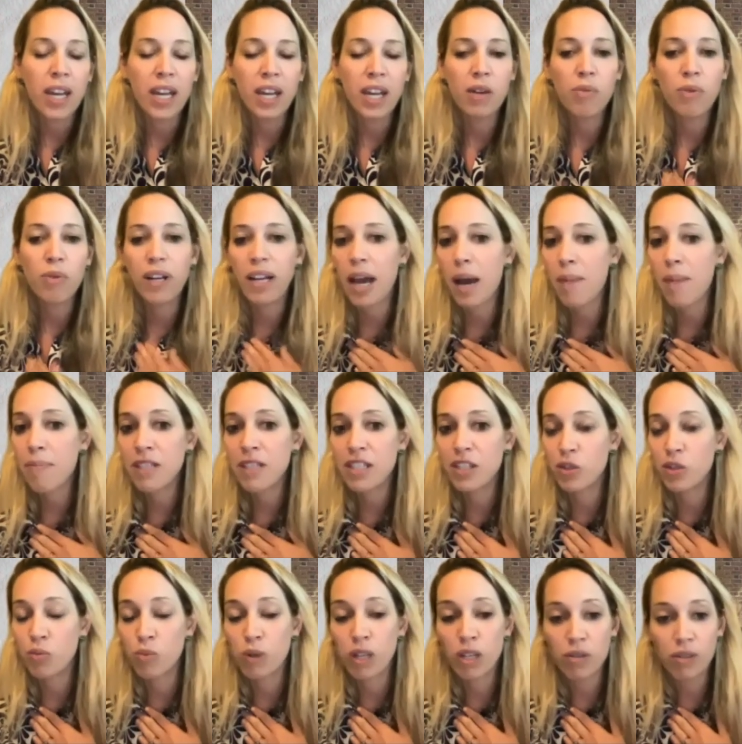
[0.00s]
And what happens
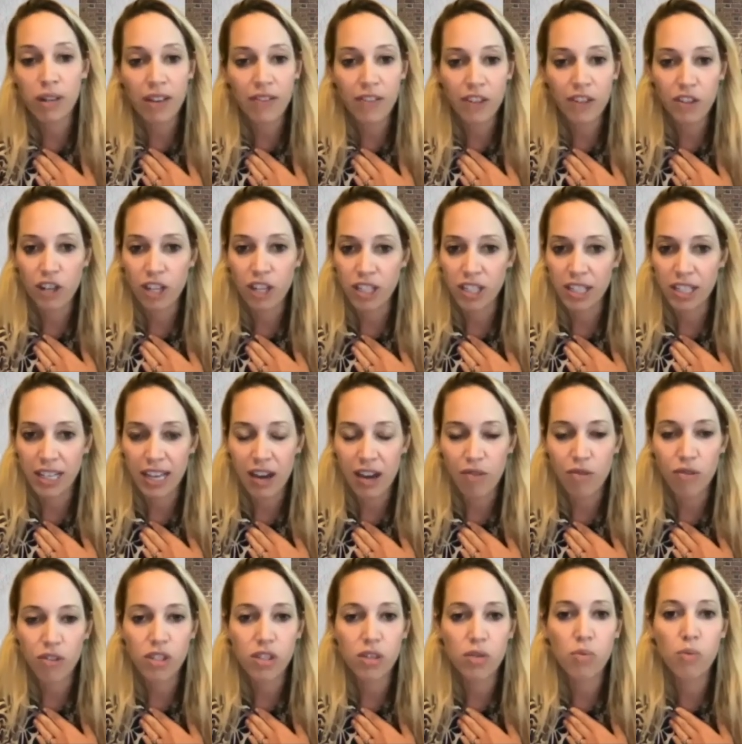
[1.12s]
is we don't have a trust account.
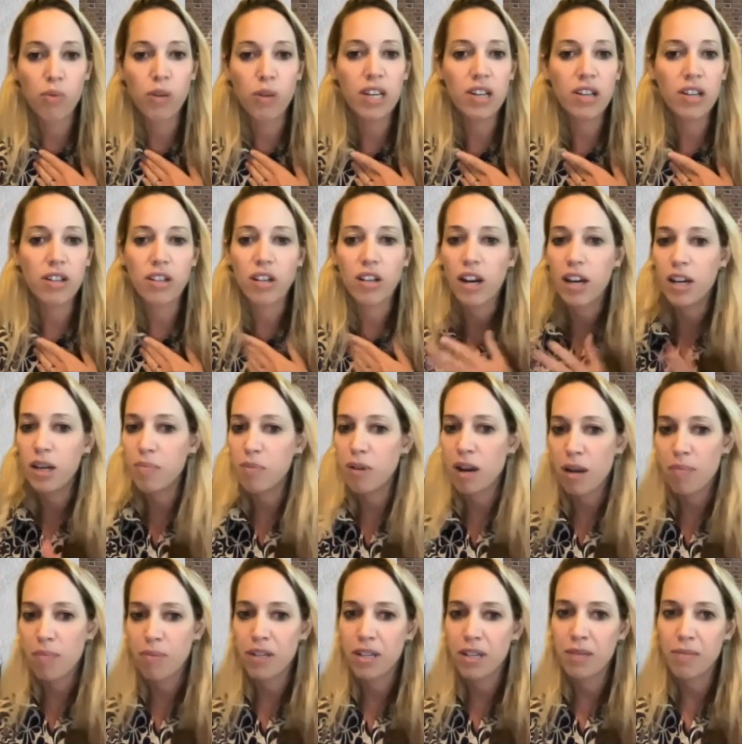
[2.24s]
So we are not a
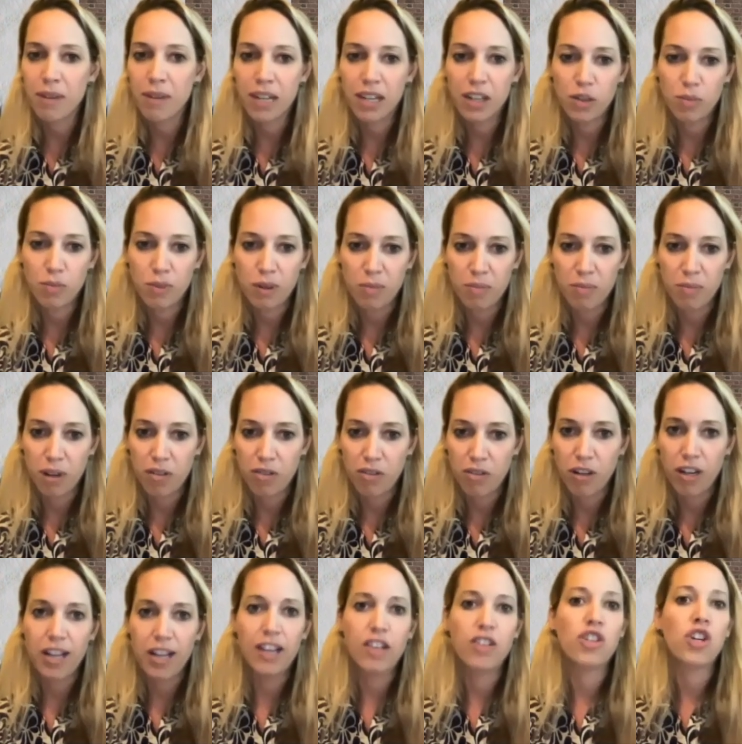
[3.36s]
property management
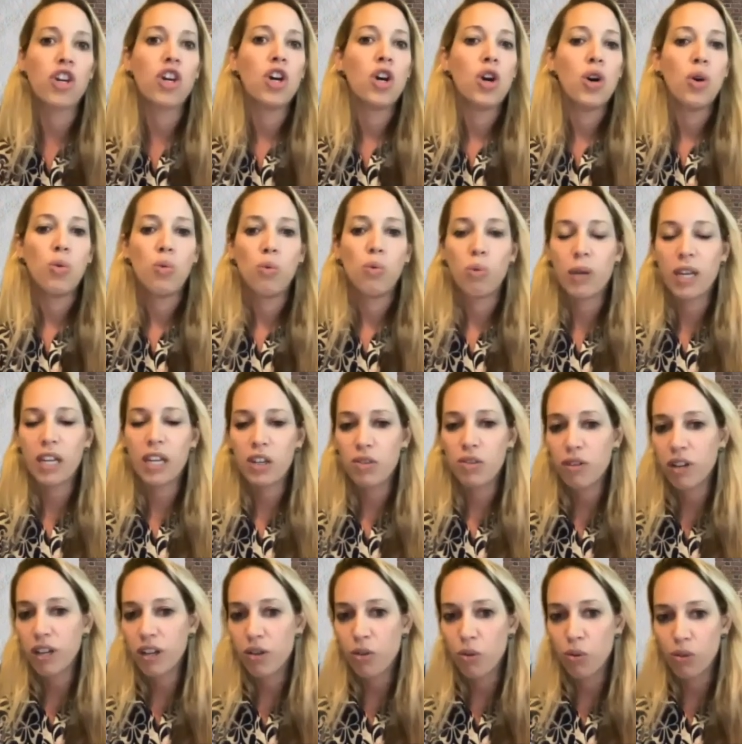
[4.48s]
brokerage. We do
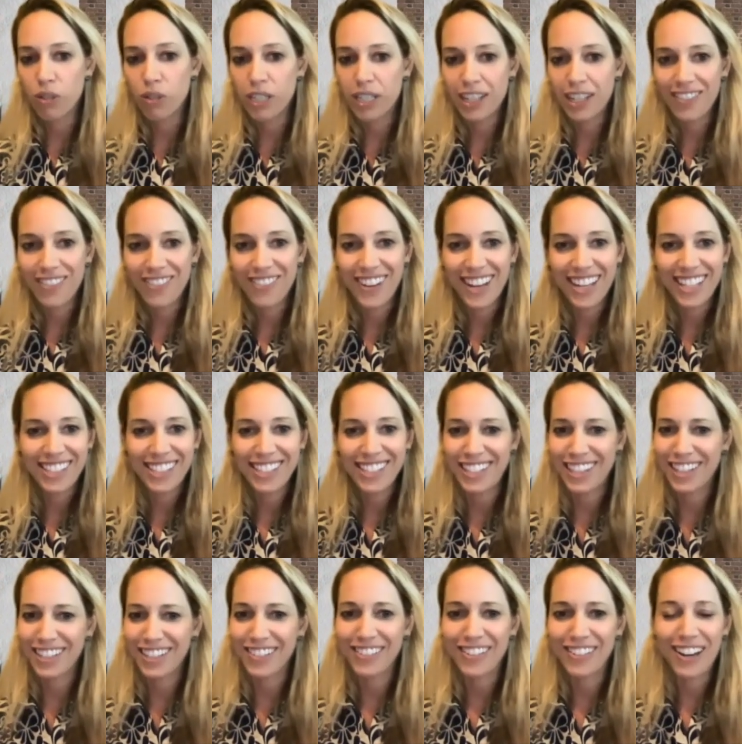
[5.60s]
not hold any funds.
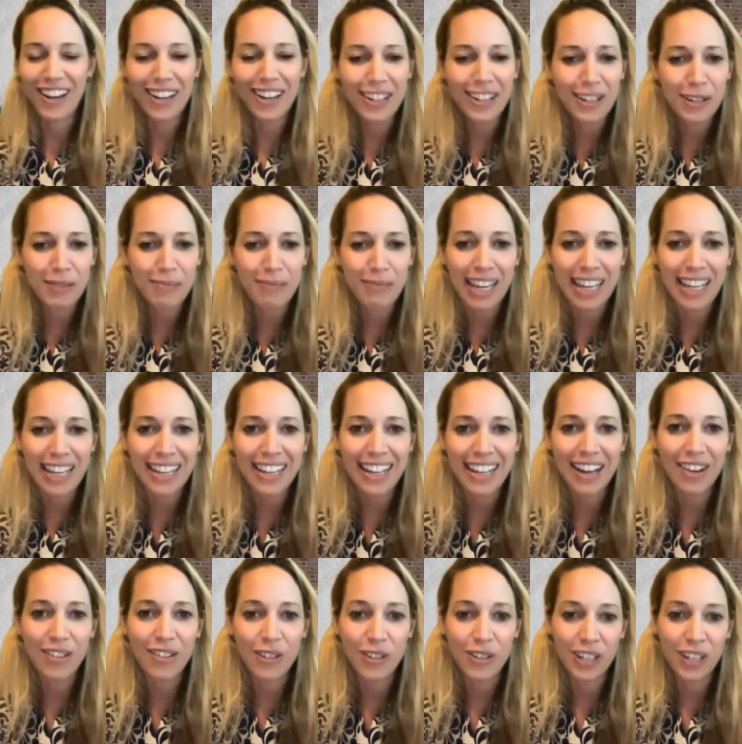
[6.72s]
They're not in our bank
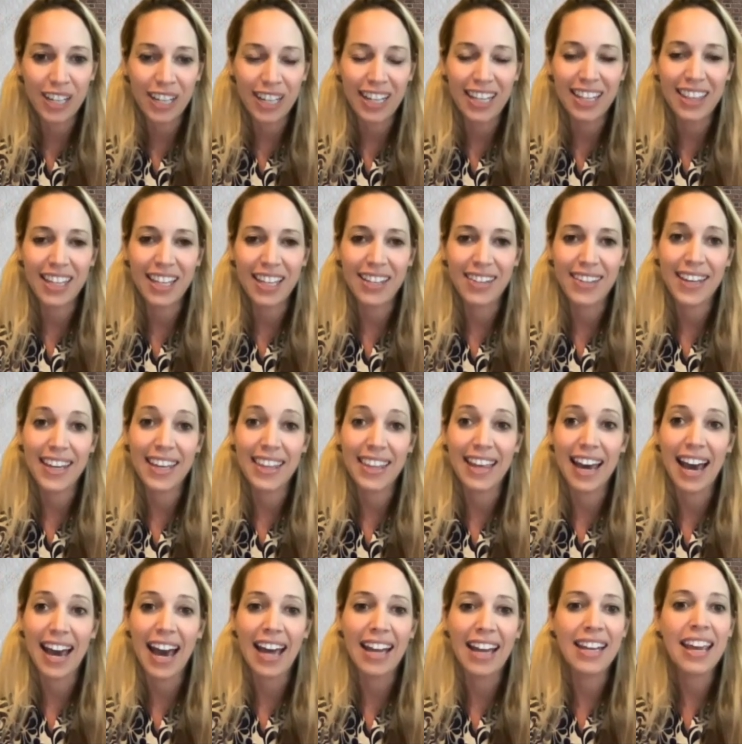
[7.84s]
account or anything like
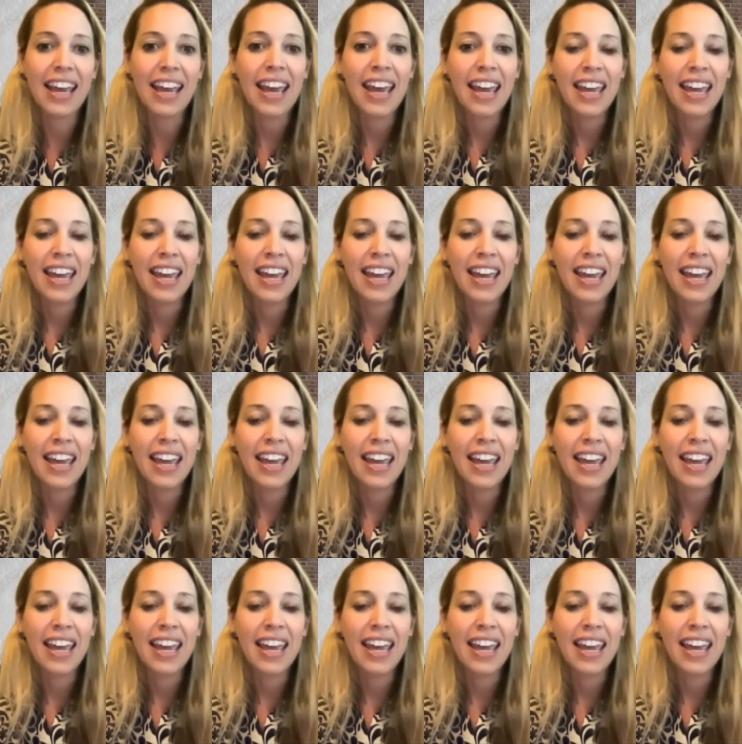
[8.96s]
that.